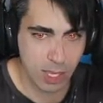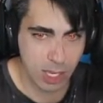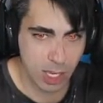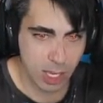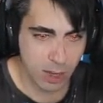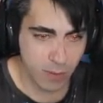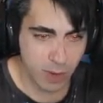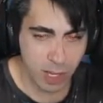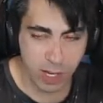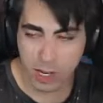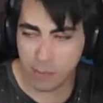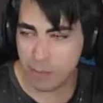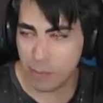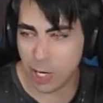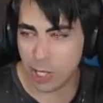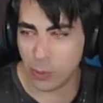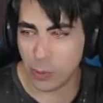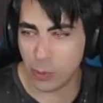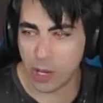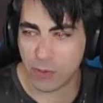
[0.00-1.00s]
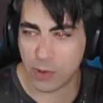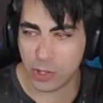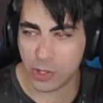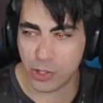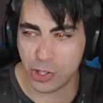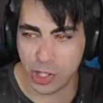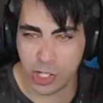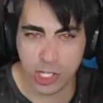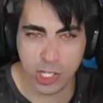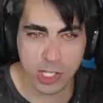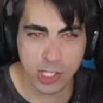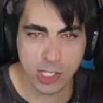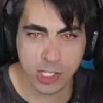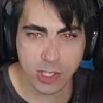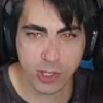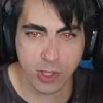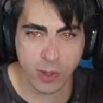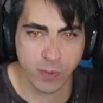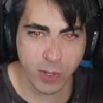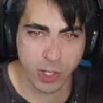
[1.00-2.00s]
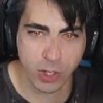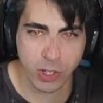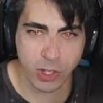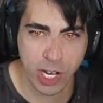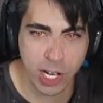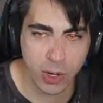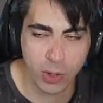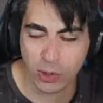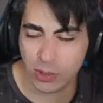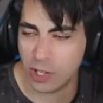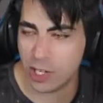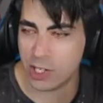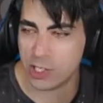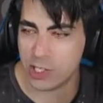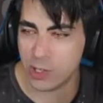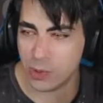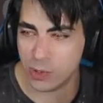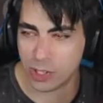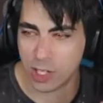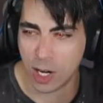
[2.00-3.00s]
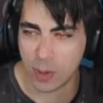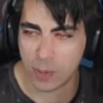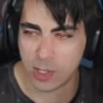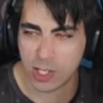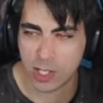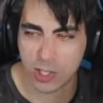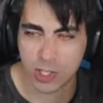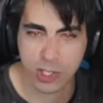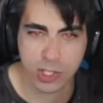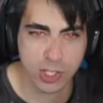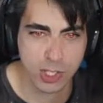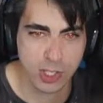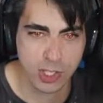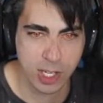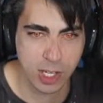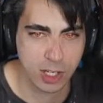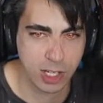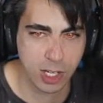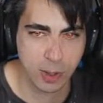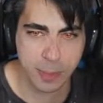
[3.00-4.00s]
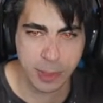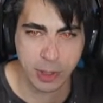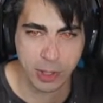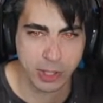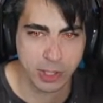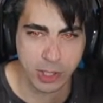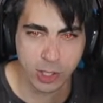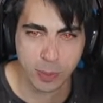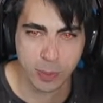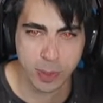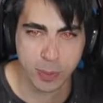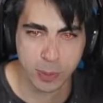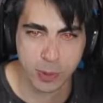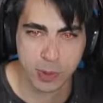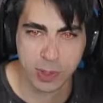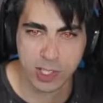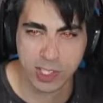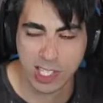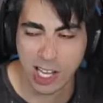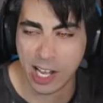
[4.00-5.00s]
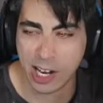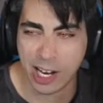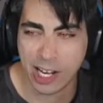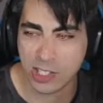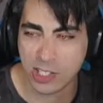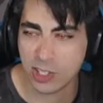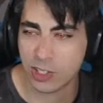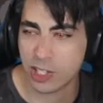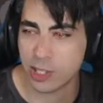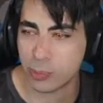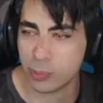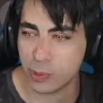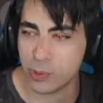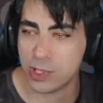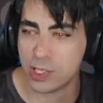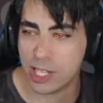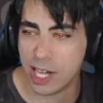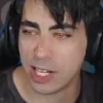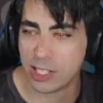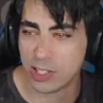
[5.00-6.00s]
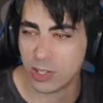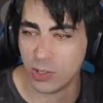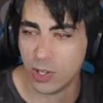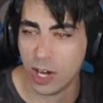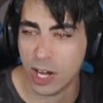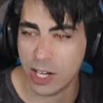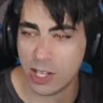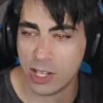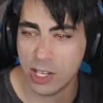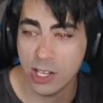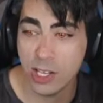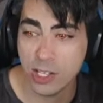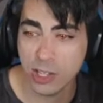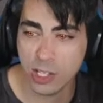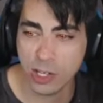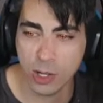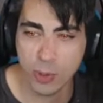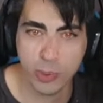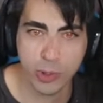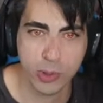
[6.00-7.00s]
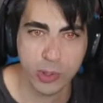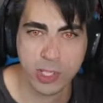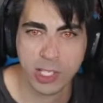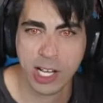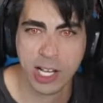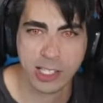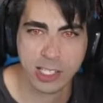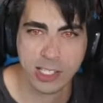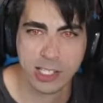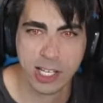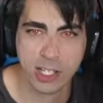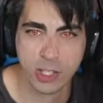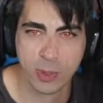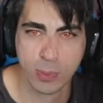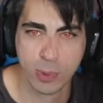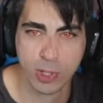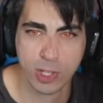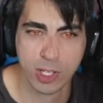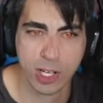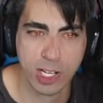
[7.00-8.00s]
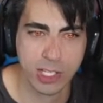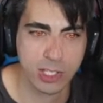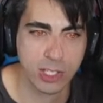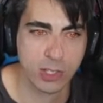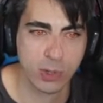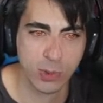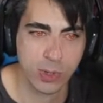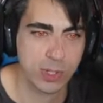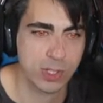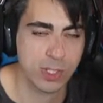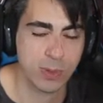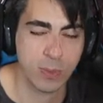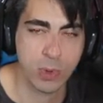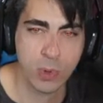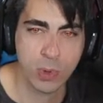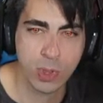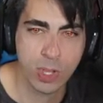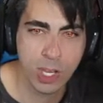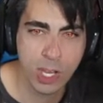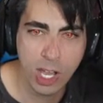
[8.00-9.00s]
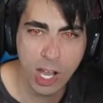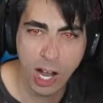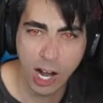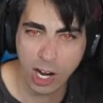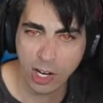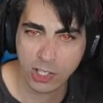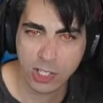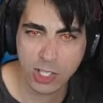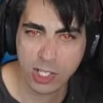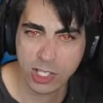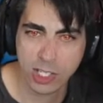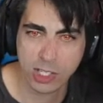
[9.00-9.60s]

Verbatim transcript: if, and, by the way, if you're a genius and you can figure it out, let us know in the comment section because that'd help out a ton of people. Because I actually like BlueStacks a lot. The new BlueStacks is actually pretty nice and it runs smooth. I just couldn't